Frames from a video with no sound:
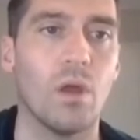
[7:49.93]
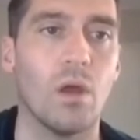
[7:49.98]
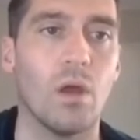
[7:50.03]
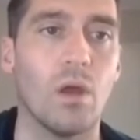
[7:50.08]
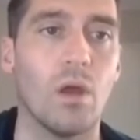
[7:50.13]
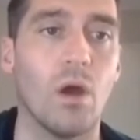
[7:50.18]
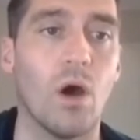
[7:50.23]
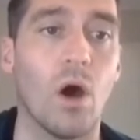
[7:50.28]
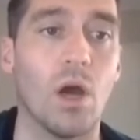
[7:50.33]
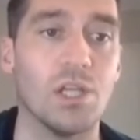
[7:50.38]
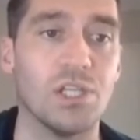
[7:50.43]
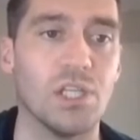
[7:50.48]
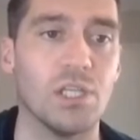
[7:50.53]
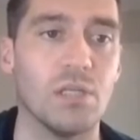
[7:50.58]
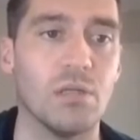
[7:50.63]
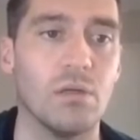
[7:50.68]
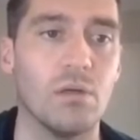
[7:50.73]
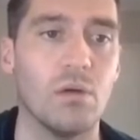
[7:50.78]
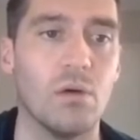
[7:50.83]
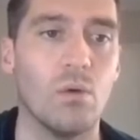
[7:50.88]
IG,
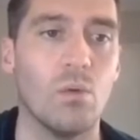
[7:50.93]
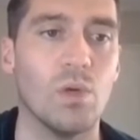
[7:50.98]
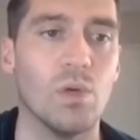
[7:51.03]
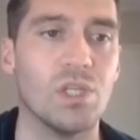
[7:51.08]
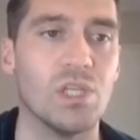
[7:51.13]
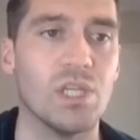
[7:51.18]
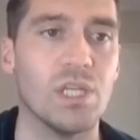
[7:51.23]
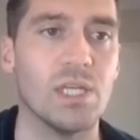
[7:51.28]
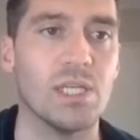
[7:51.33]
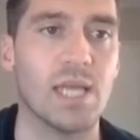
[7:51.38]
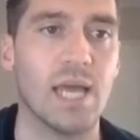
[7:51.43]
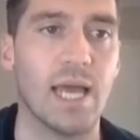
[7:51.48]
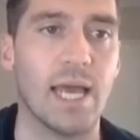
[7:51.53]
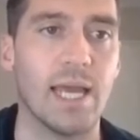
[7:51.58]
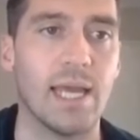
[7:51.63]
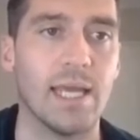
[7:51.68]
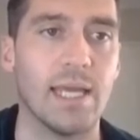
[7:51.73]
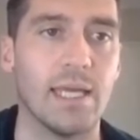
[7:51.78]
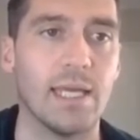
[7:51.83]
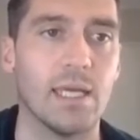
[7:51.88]
which is
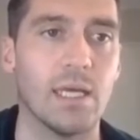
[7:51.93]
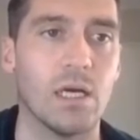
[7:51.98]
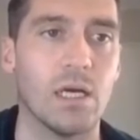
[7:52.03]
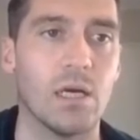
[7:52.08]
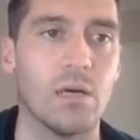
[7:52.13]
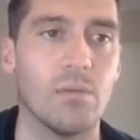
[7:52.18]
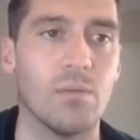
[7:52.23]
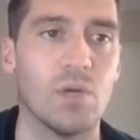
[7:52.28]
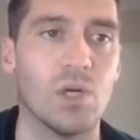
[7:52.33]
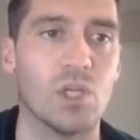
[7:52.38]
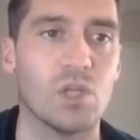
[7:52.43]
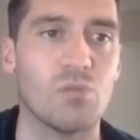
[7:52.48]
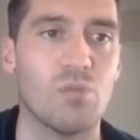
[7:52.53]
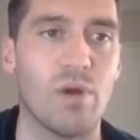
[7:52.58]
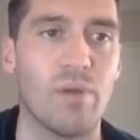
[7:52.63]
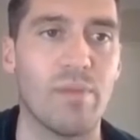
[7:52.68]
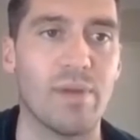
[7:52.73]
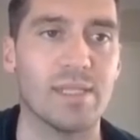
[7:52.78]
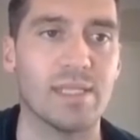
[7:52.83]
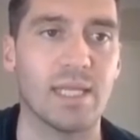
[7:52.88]
a spread
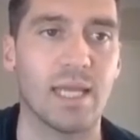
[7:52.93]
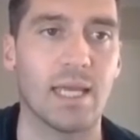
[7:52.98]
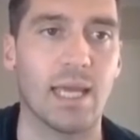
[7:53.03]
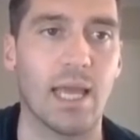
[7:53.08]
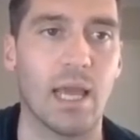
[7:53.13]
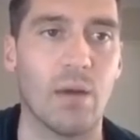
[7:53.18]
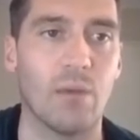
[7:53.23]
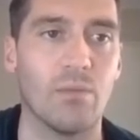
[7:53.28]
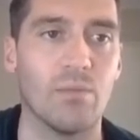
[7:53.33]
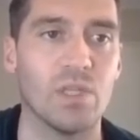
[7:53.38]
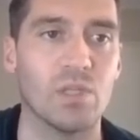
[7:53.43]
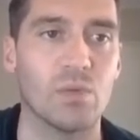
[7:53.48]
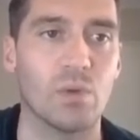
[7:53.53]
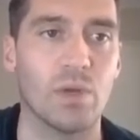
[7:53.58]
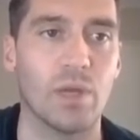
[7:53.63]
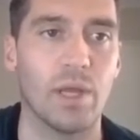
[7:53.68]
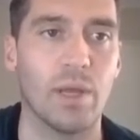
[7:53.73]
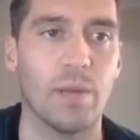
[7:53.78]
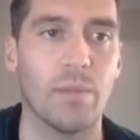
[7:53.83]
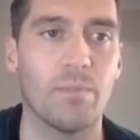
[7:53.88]
betting account. This one
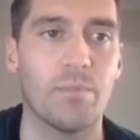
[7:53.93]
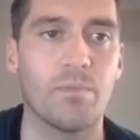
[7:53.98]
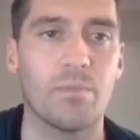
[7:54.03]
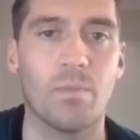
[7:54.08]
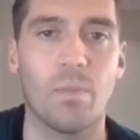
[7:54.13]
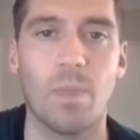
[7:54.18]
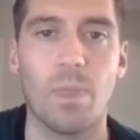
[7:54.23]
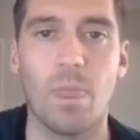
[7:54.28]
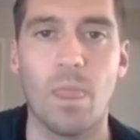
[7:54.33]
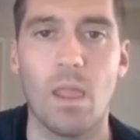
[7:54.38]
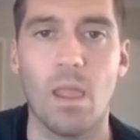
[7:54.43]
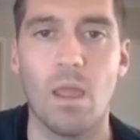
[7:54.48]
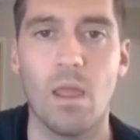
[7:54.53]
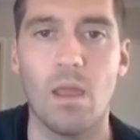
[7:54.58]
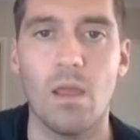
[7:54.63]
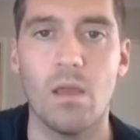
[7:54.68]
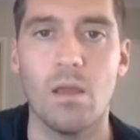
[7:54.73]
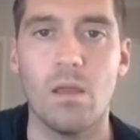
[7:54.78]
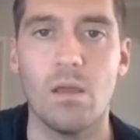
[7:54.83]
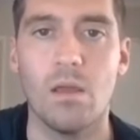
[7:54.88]
here,
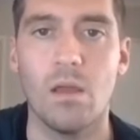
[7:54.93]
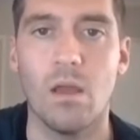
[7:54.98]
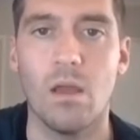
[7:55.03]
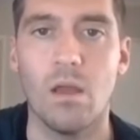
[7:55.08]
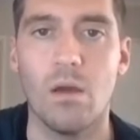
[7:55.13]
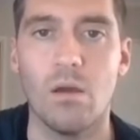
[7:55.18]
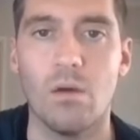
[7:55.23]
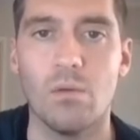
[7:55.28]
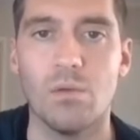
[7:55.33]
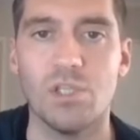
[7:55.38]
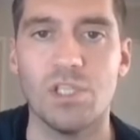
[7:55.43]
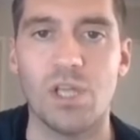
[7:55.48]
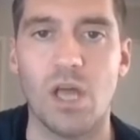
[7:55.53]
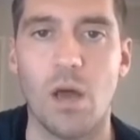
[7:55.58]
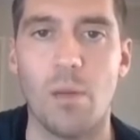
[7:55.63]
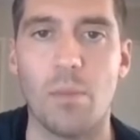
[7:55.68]
which is up.